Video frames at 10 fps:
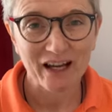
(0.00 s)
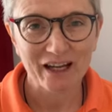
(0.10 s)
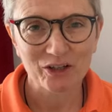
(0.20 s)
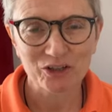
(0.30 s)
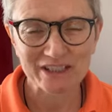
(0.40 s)
I
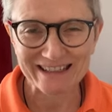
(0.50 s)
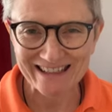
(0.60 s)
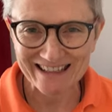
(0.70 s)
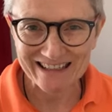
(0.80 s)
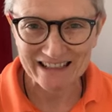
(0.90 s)
couldn't
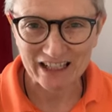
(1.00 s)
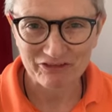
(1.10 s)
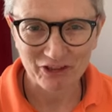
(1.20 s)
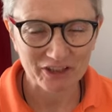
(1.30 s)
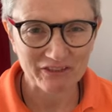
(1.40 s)
eat. I
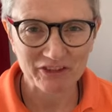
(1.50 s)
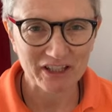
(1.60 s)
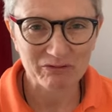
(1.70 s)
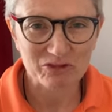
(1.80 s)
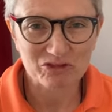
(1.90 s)
found
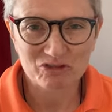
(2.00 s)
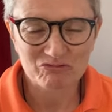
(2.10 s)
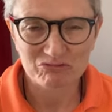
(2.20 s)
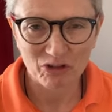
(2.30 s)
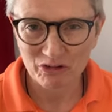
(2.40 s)
everything was just
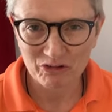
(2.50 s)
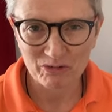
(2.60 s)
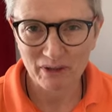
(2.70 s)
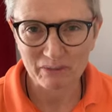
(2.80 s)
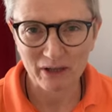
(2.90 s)
running through
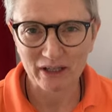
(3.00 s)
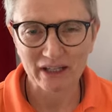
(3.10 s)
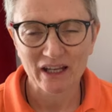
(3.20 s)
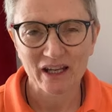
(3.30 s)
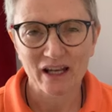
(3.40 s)
my body.